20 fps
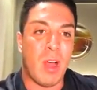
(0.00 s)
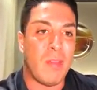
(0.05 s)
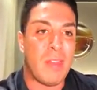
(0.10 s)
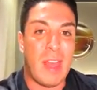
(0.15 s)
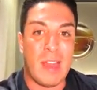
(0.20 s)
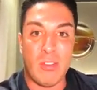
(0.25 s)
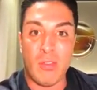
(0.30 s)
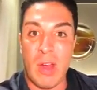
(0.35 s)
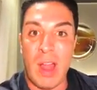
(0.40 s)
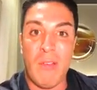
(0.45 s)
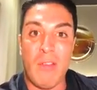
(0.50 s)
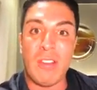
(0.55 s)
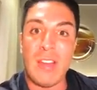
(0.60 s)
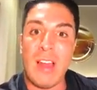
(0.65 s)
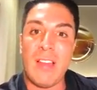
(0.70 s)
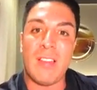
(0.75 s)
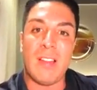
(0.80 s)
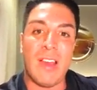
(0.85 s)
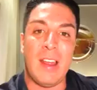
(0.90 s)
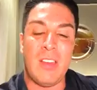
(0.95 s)
on that travel
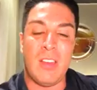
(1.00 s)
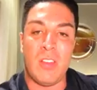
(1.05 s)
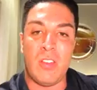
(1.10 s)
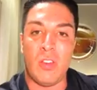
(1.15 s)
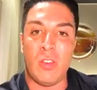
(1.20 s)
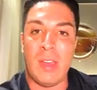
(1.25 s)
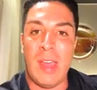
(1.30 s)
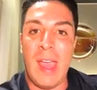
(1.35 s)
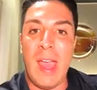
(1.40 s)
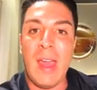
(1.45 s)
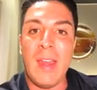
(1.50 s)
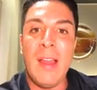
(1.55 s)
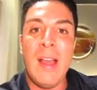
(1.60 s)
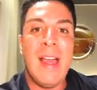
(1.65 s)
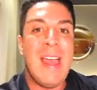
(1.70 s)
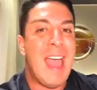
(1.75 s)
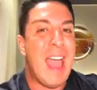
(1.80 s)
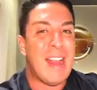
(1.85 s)
destination as you can